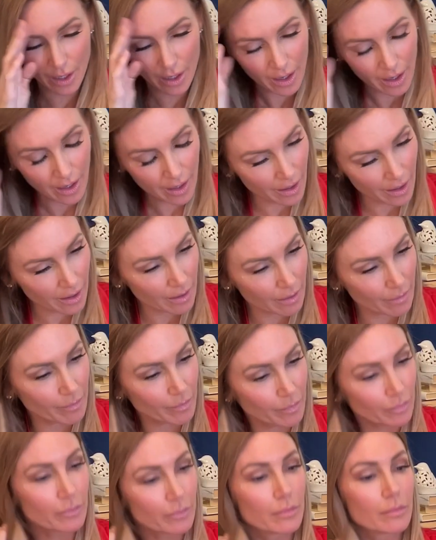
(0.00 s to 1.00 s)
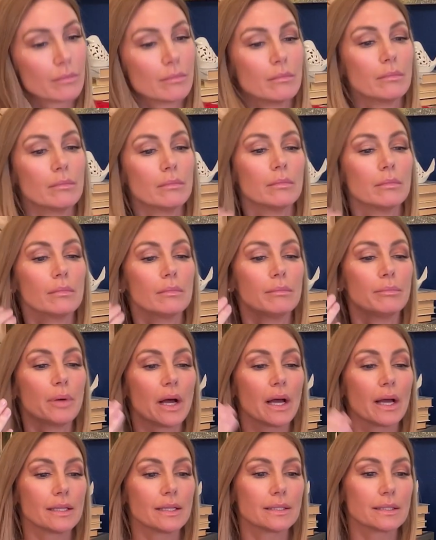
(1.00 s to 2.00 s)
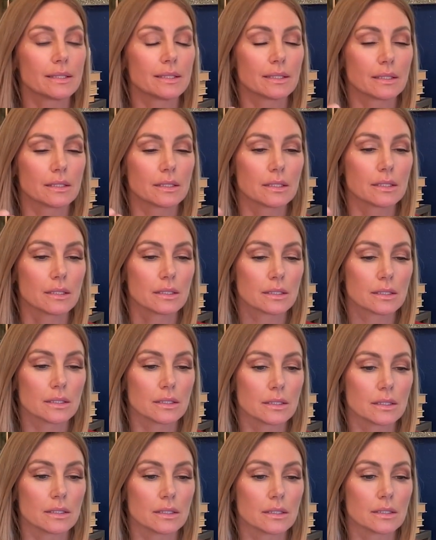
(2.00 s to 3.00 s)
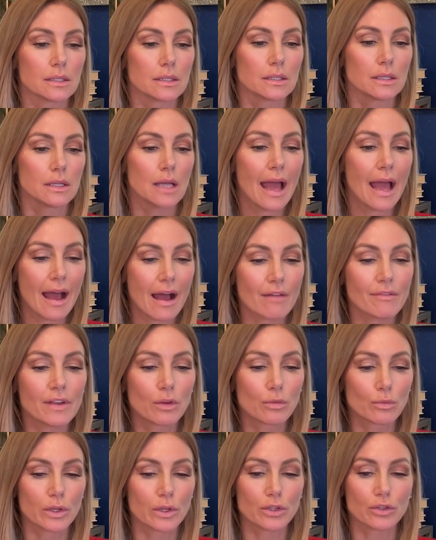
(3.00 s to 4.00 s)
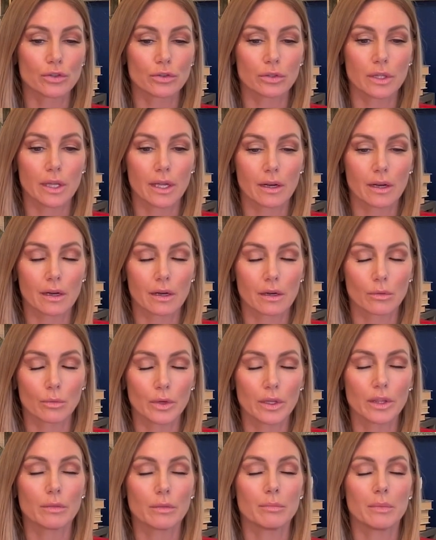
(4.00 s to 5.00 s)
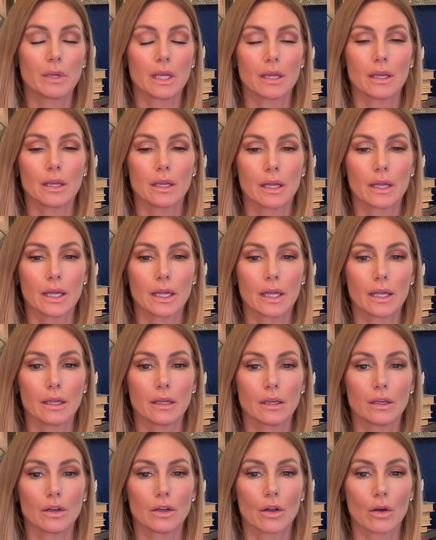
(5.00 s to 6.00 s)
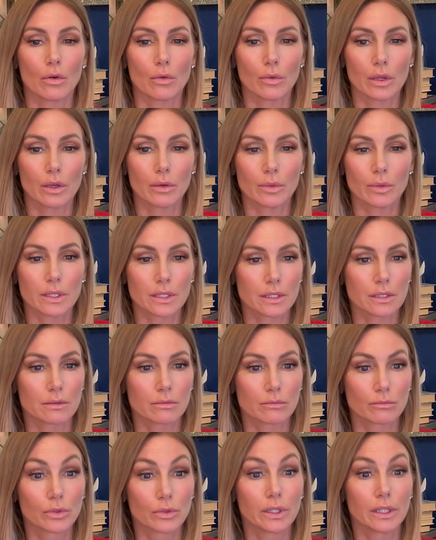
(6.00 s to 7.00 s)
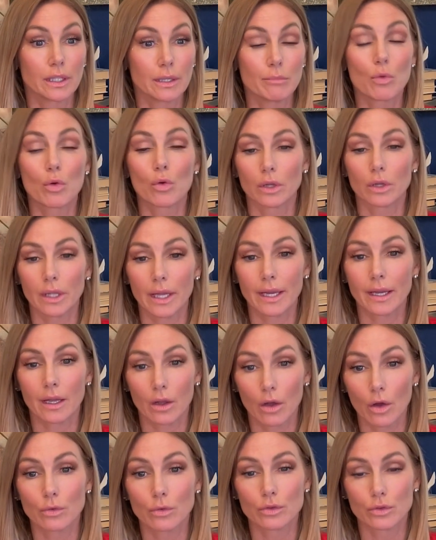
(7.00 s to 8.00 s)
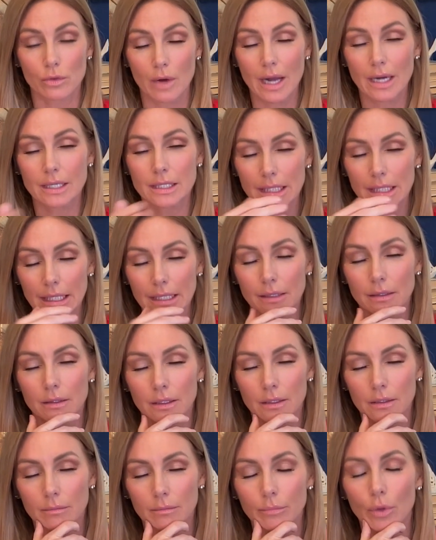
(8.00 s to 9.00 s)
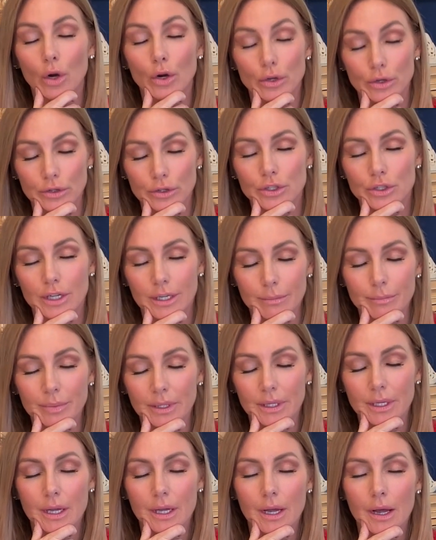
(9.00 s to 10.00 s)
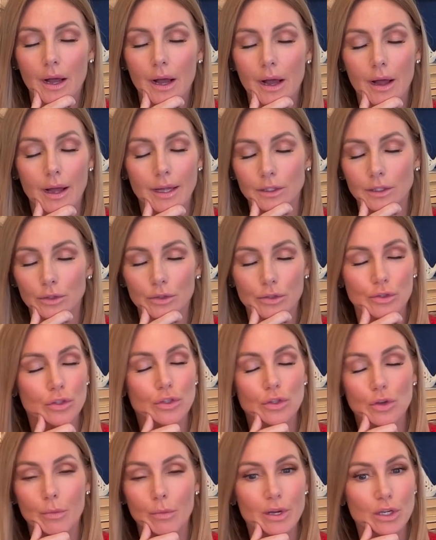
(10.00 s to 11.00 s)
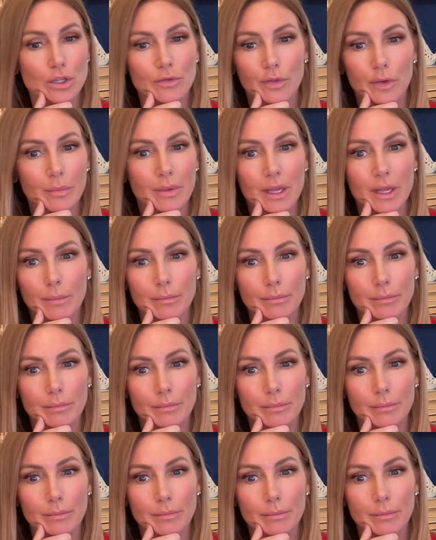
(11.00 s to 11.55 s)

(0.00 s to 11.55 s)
But having Richard there with me, it was really more like a co-directing partnership. I learned so much from him,